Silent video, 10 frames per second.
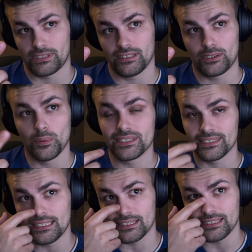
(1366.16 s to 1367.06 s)

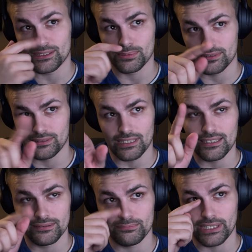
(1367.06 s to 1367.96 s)
coincidentally, this was
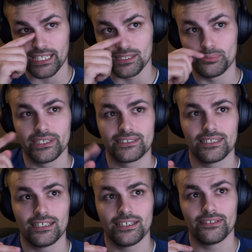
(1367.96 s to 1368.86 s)
not planned, but
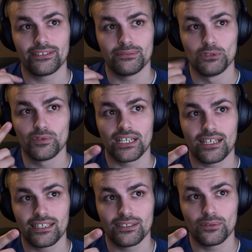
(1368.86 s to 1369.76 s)
moving
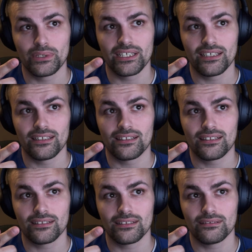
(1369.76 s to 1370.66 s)
on
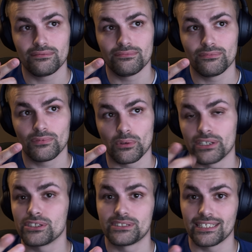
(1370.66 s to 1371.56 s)
with, or
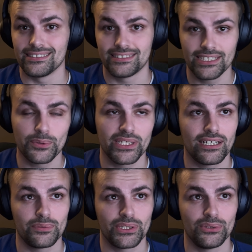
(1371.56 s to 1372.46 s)
I should say continuing
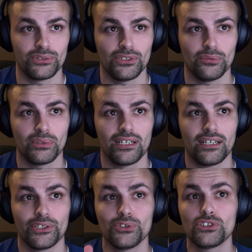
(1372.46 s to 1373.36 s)
on with YouTube,
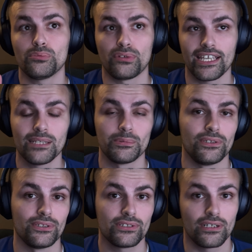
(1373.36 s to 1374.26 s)
YouTube
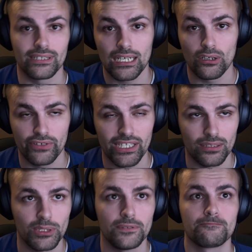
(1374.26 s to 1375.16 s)
Playables are now
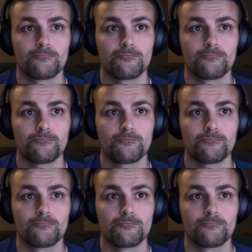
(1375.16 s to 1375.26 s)
available.